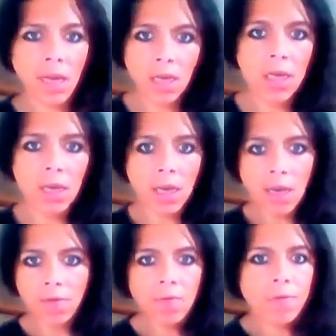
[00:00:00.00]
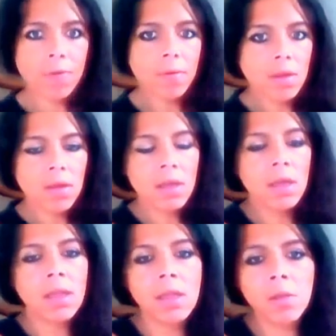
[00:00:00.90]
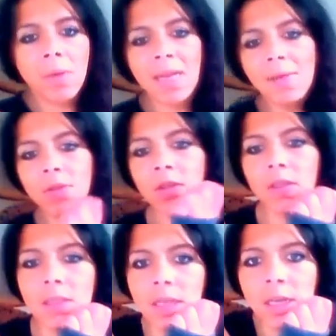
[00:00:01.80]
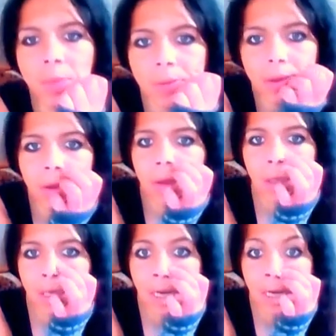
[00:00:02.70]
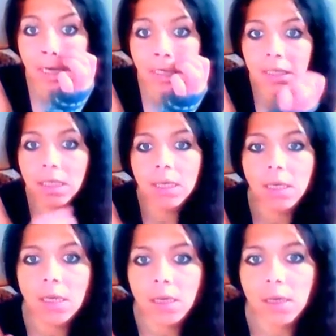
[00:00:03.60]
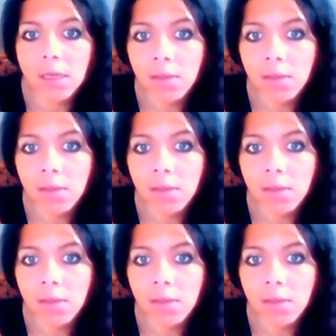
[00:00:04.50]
Meaning, if they'd have been able to just sleep the night,